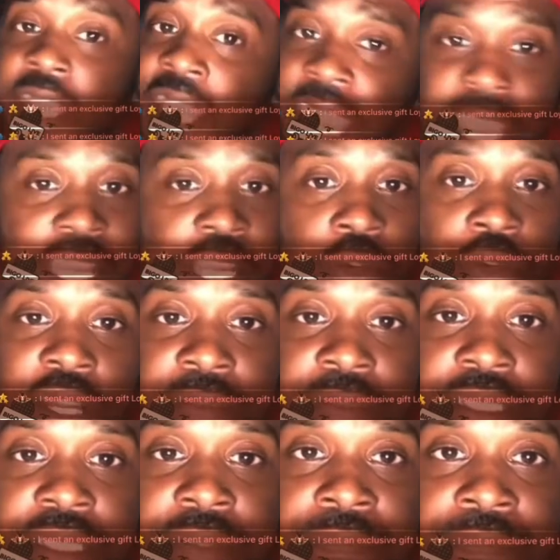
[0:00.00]
Hate
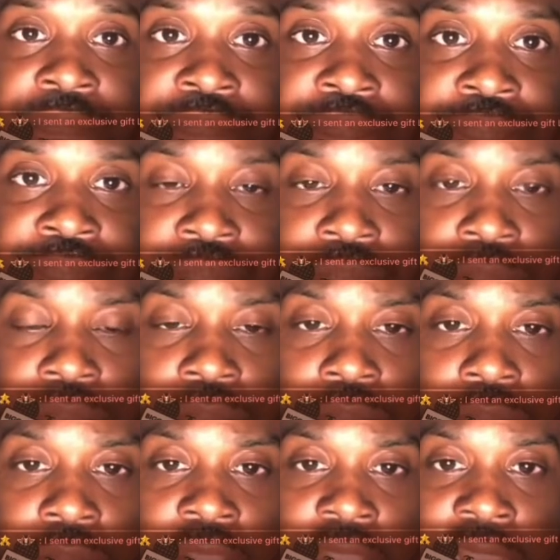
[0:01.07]
corruption.
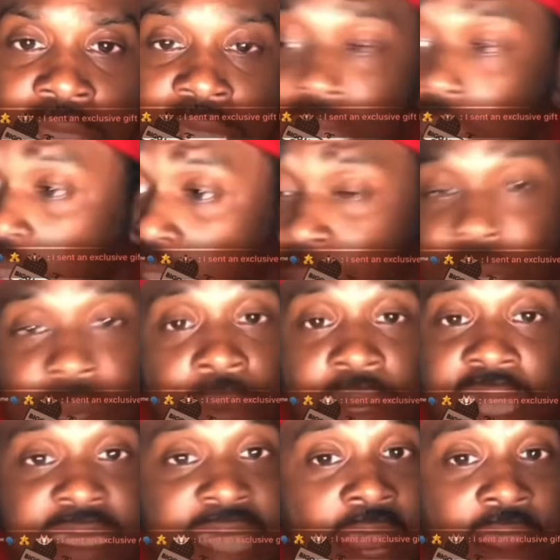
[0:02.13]
There's some people
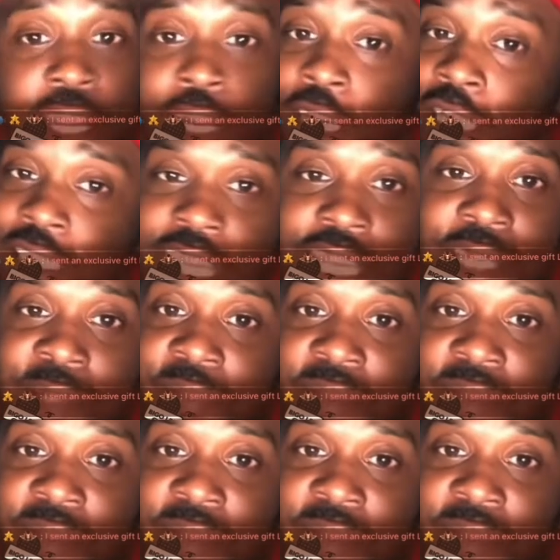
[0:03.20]
that's out here that's getting